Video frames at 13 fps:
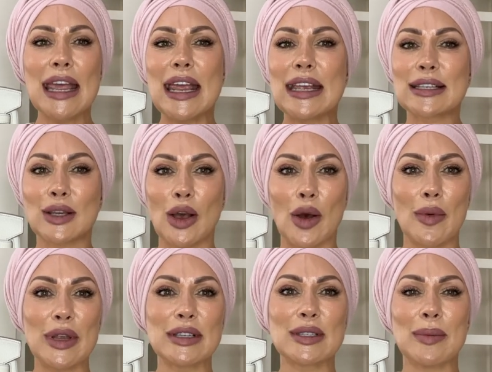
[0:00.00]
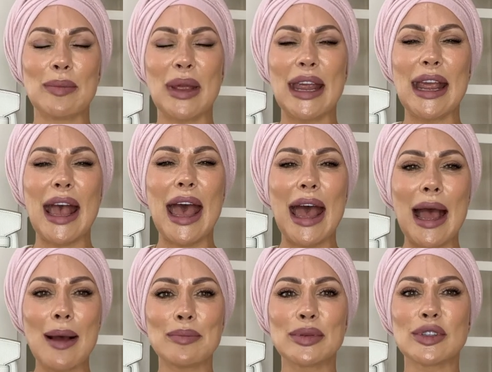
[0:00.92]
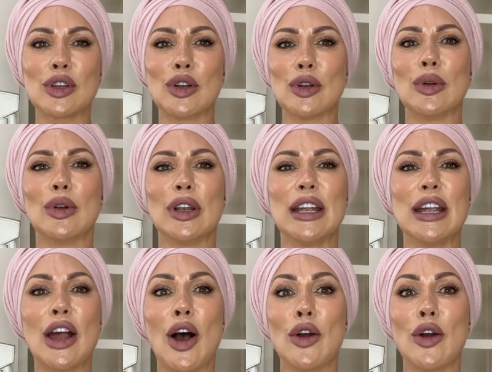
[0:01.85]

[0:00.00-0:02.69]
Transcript: is going to be absolutely